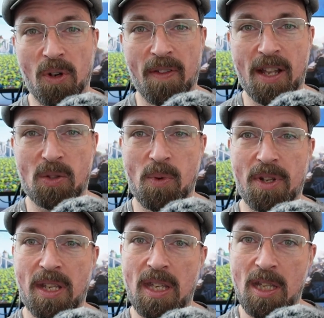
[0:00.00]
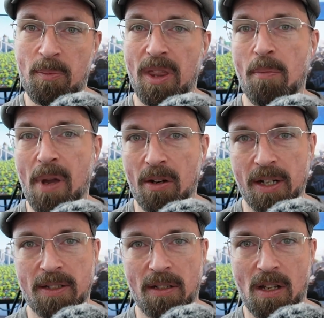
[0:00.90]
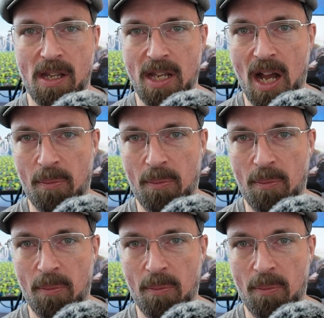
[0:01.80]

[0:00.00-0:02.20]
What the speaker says: and that's where the keep and the barracks and a lot of the